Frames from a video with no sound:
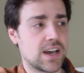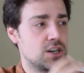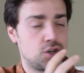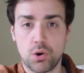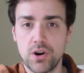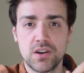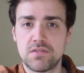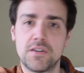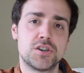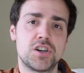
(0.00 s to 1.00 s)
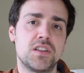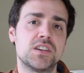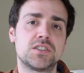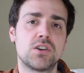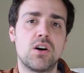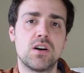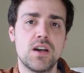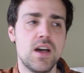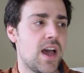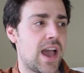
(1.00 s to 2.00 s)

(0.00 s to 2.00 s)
a shortened version of this song.